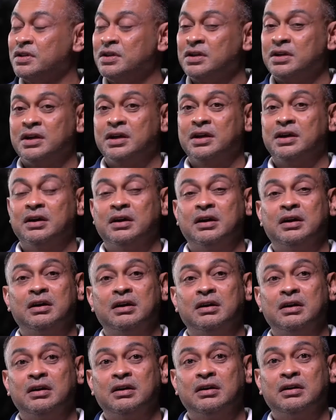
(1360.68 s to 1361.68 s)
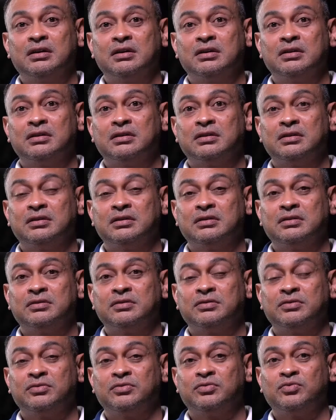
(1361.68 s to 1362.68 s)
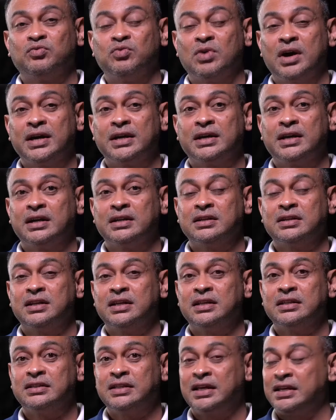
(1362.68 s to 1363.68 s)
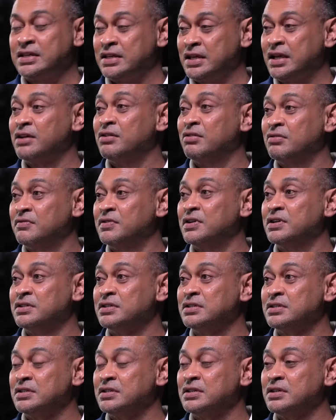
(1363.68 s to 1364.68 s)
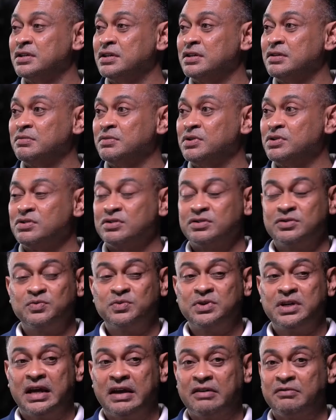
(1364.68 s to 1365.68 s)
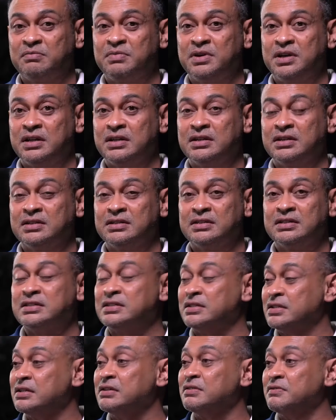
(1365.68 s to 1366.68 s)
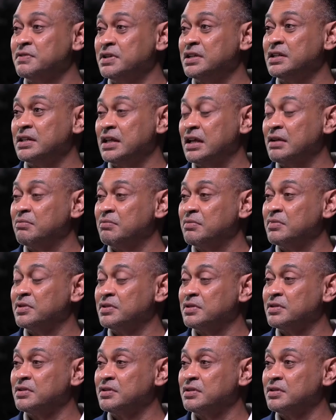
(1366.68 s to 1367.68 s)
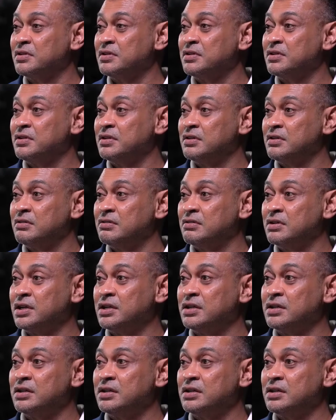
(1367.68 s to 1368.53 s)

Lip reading: Why can't they take care of us? Because we have been serving them, right?